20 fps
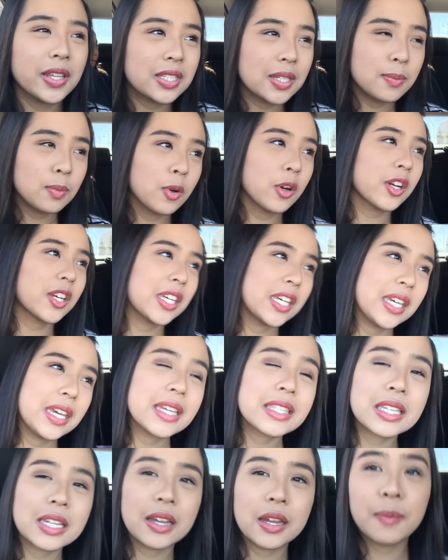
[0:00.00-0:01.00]
It's a Morkie.
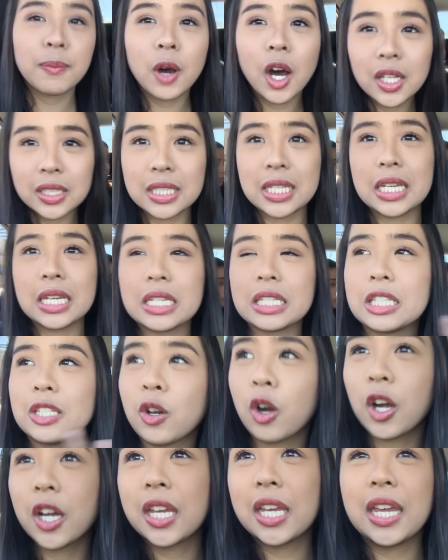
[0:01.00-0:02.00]
It's a Maltese
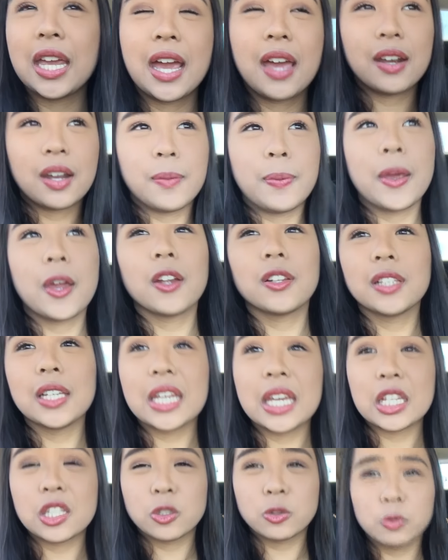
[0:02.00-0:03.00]
Yorkie, and apparently
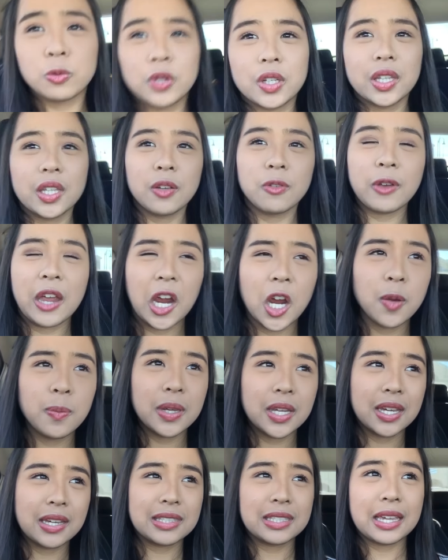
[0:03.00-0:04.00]
it's really rare
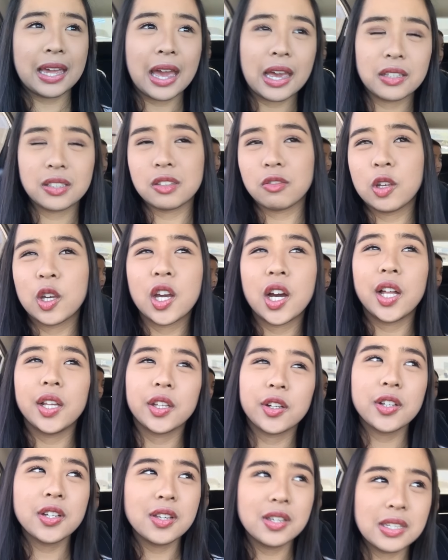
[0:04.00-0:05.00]
because it has three
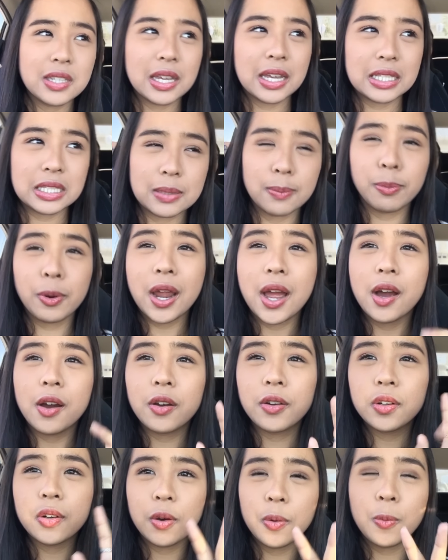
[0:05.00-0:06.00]
colors. It's
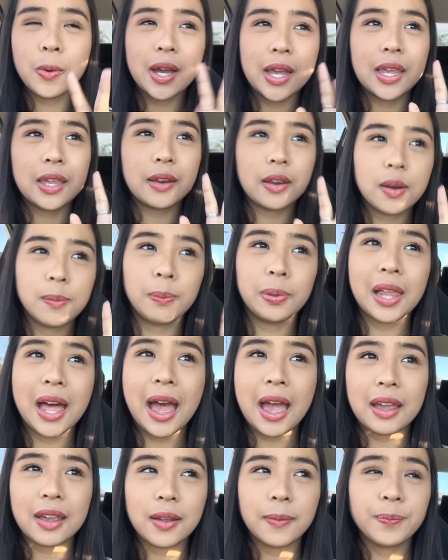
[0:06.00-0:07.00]
brown, white, and
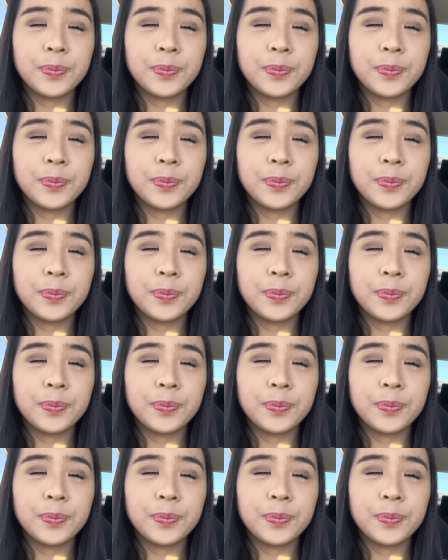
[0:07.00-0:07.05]
black.